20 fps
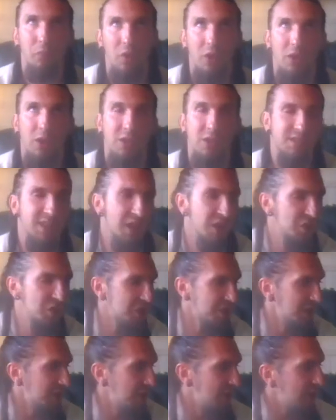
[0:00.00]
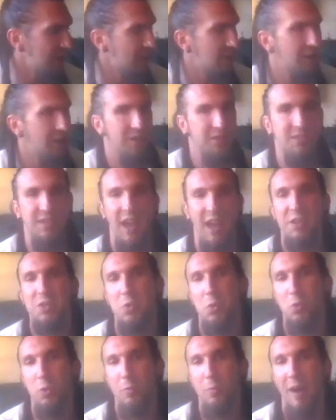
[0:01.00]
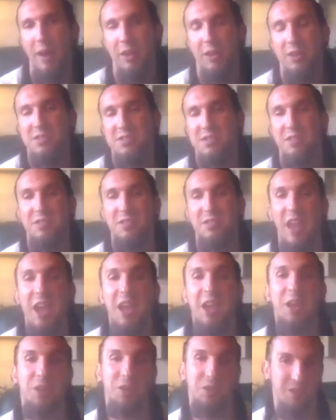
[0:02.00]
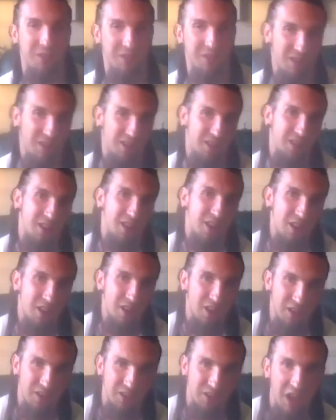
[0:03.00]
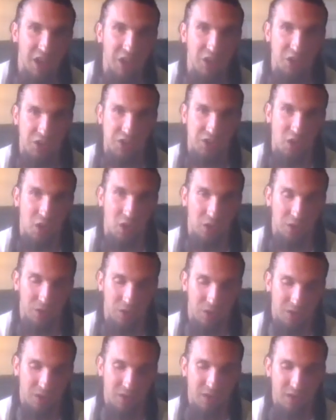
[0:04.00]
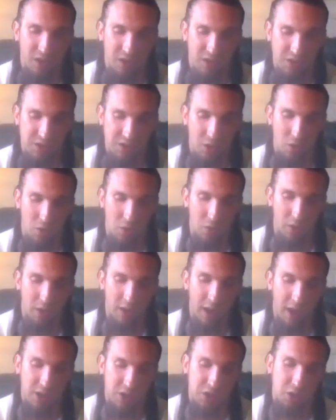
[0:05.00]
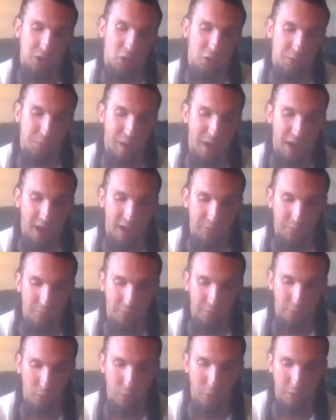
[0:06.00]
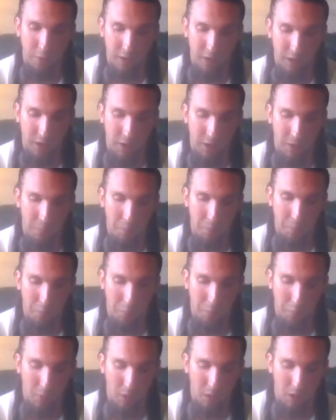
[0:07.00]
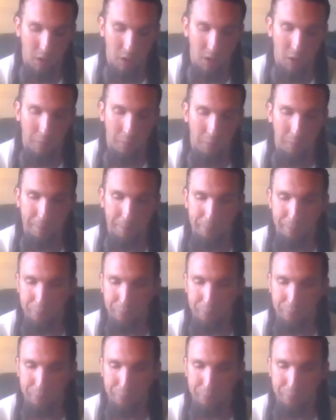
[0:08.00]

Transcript: essentially uh, Saxo Grammaticus, a Dane, a Danish. Okay. Scholar. So it actually goes back even further than him um,